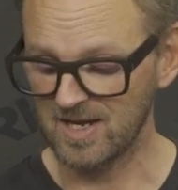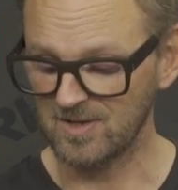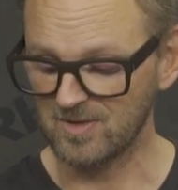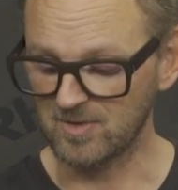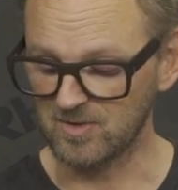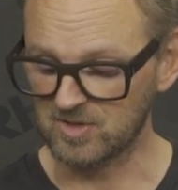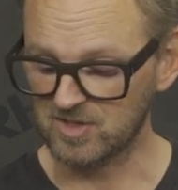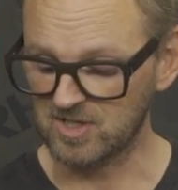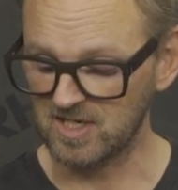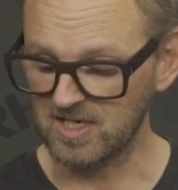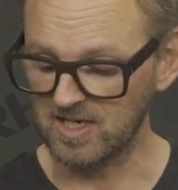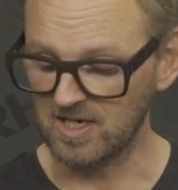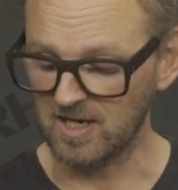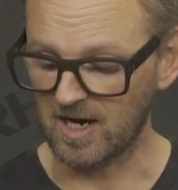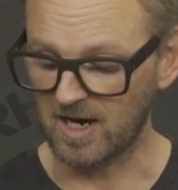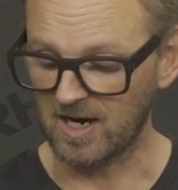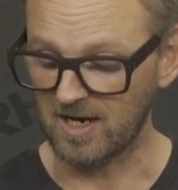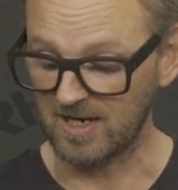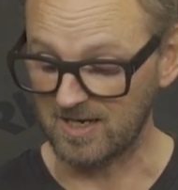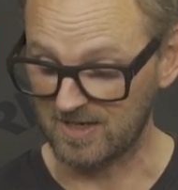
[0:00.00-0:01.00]
You see
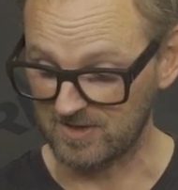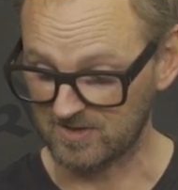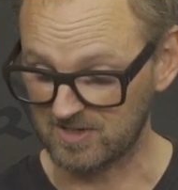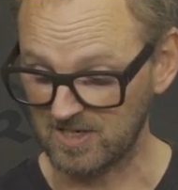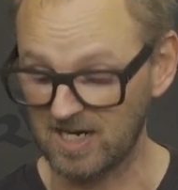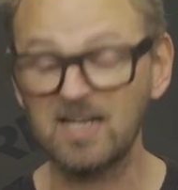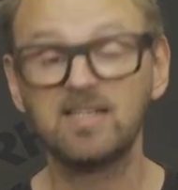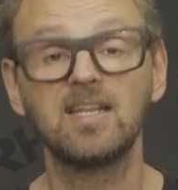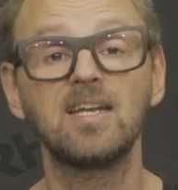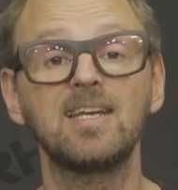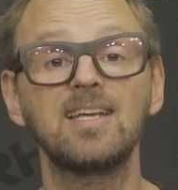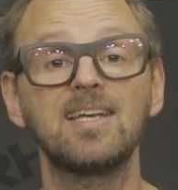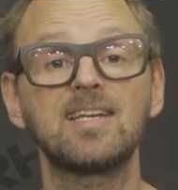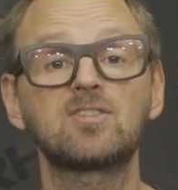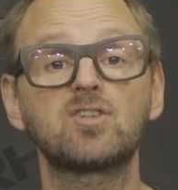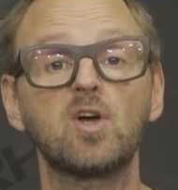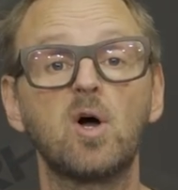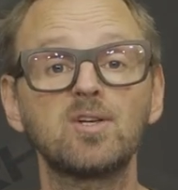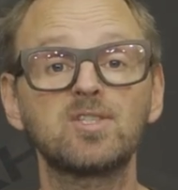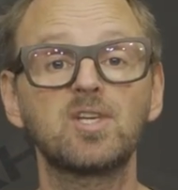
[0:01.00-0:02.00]
uh, it is selected.
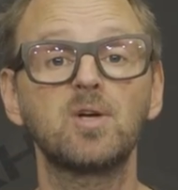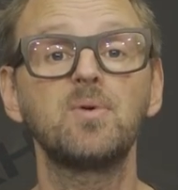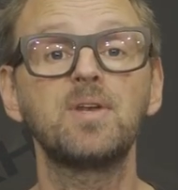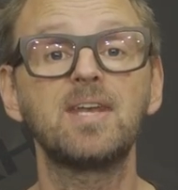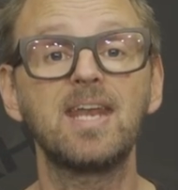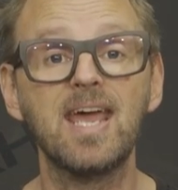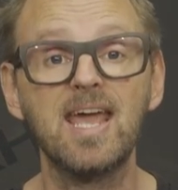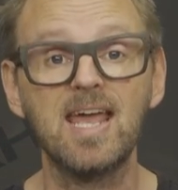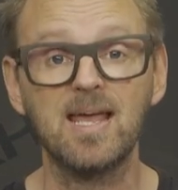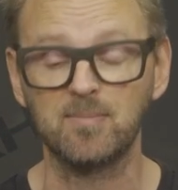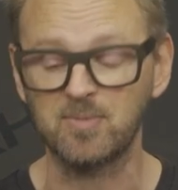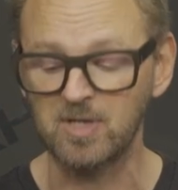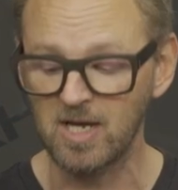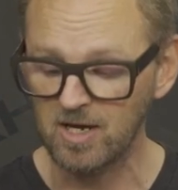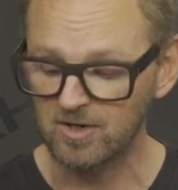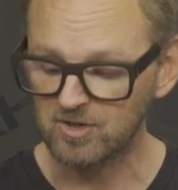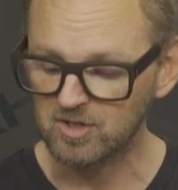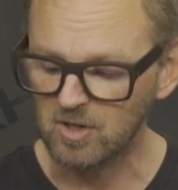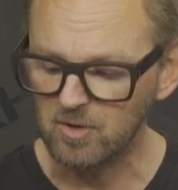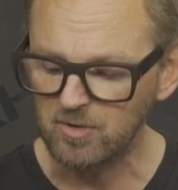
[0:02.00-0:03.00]
It's also named.
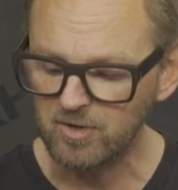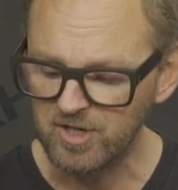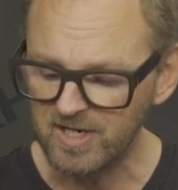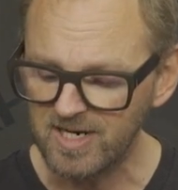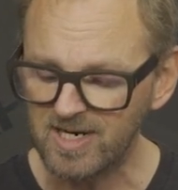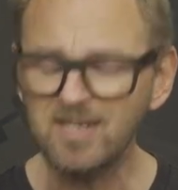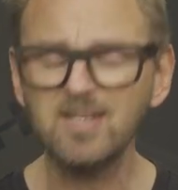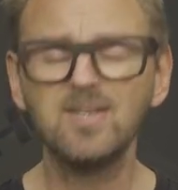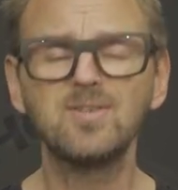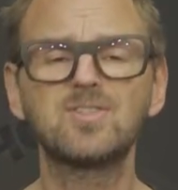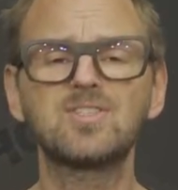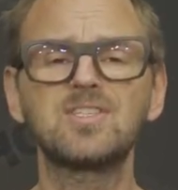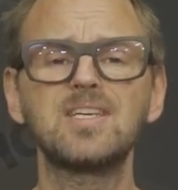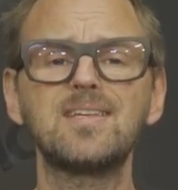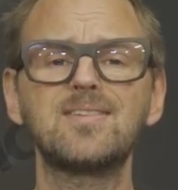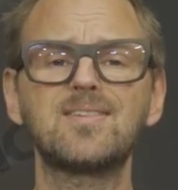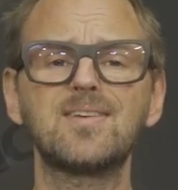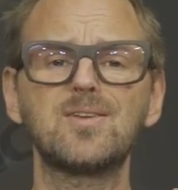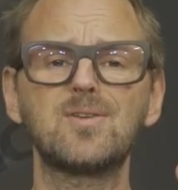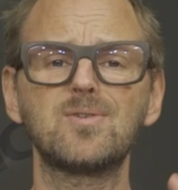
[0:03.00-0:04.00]
So here you
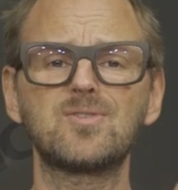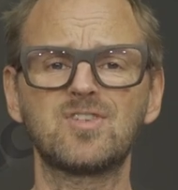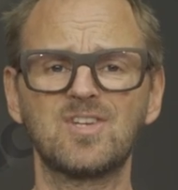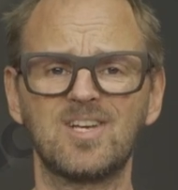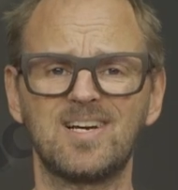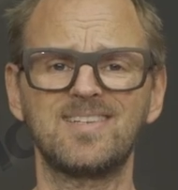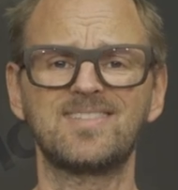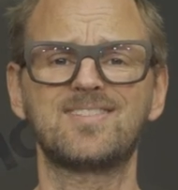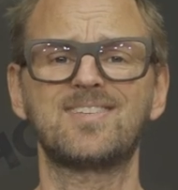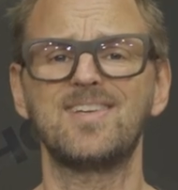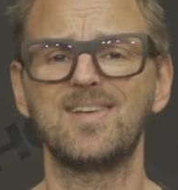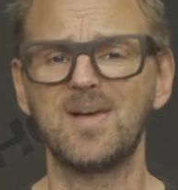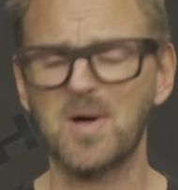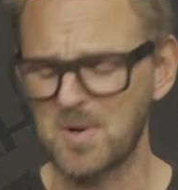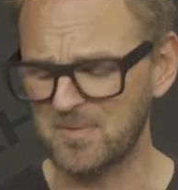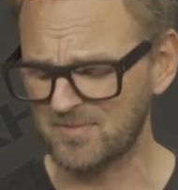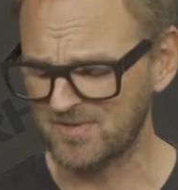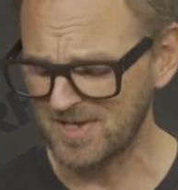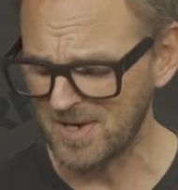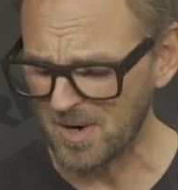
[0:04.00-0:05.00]
see the utility
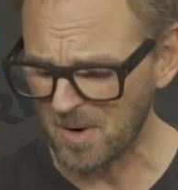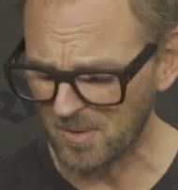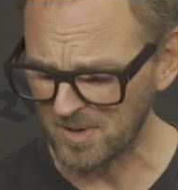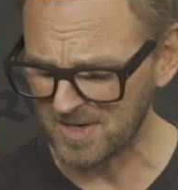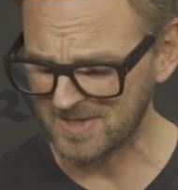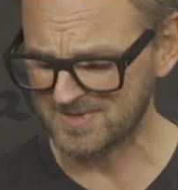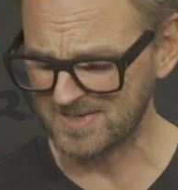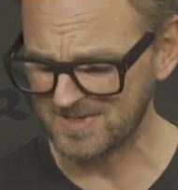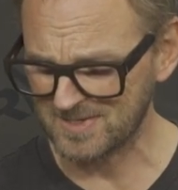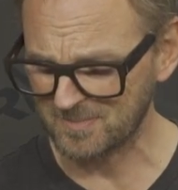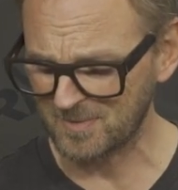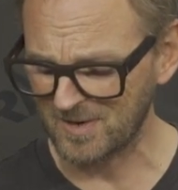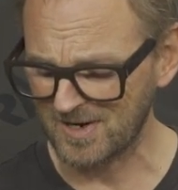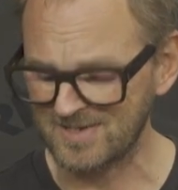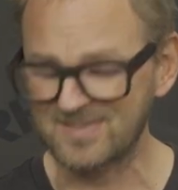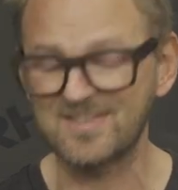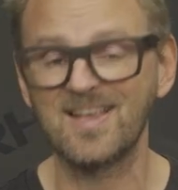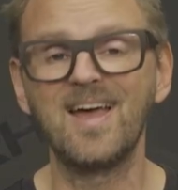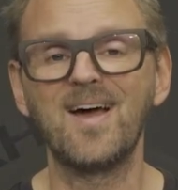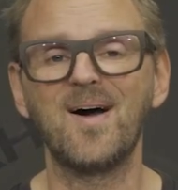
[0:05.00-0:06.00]
of the OLED
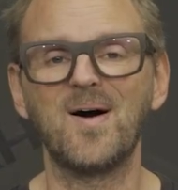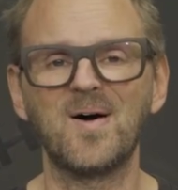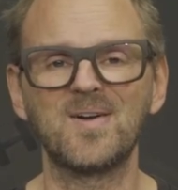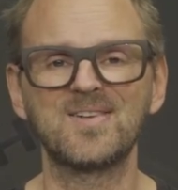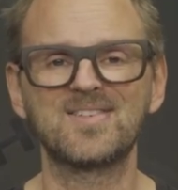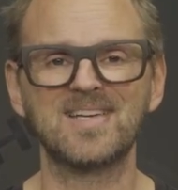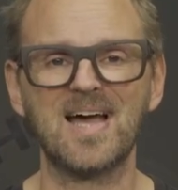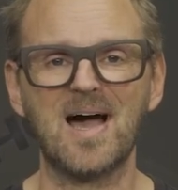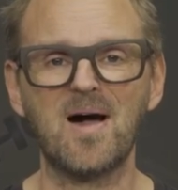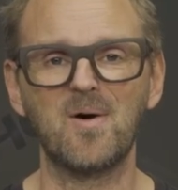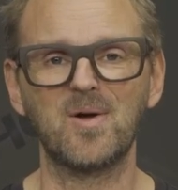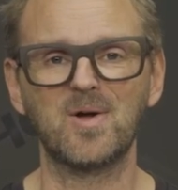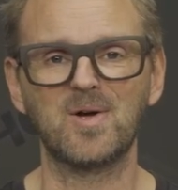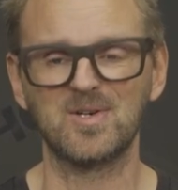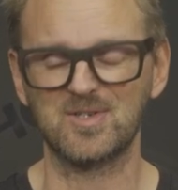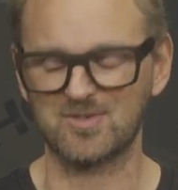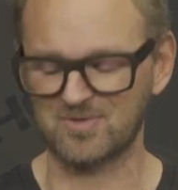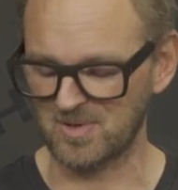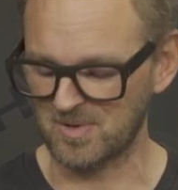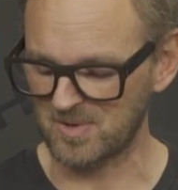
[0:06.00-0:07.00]
displays on SKAARHOJ
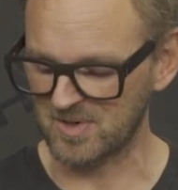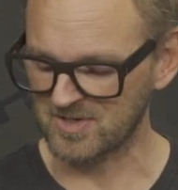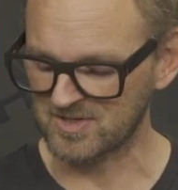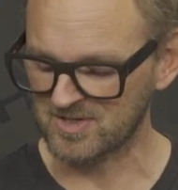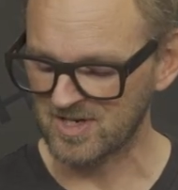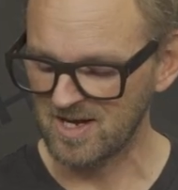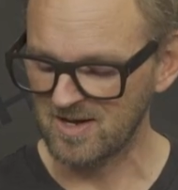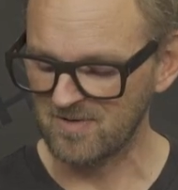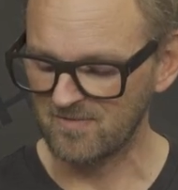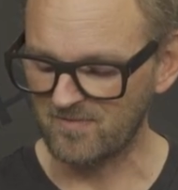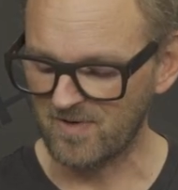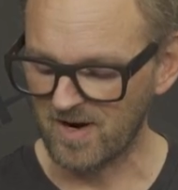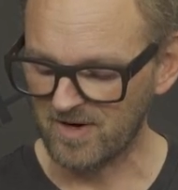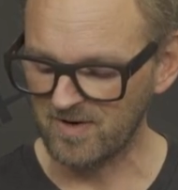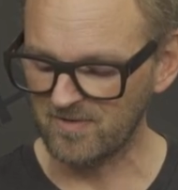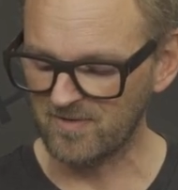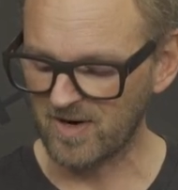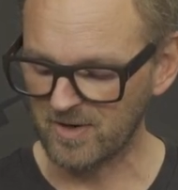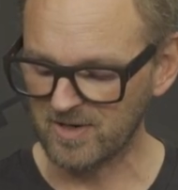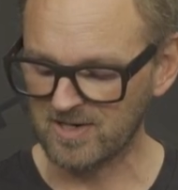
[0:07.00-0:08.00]
controllers
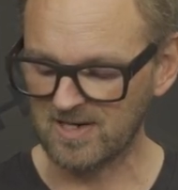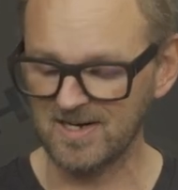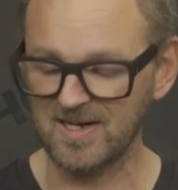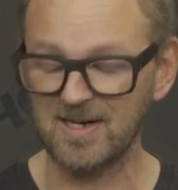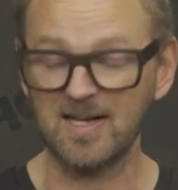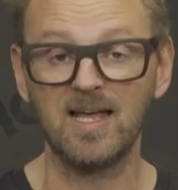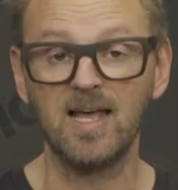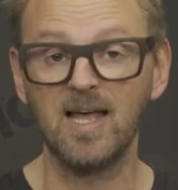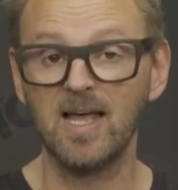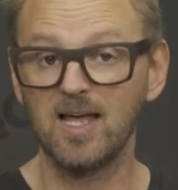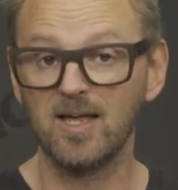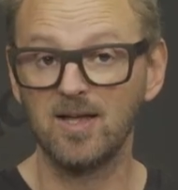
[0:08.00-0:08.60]
very, very clearly.